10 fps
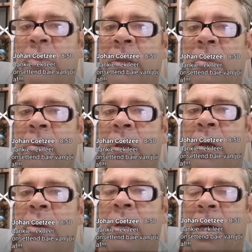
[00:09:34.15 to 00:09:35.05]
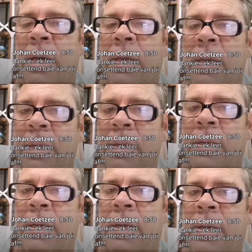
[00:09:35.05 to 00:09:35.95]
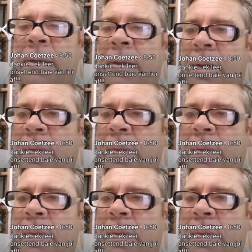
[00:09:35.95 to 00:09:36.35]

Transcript: where they will go and lie in and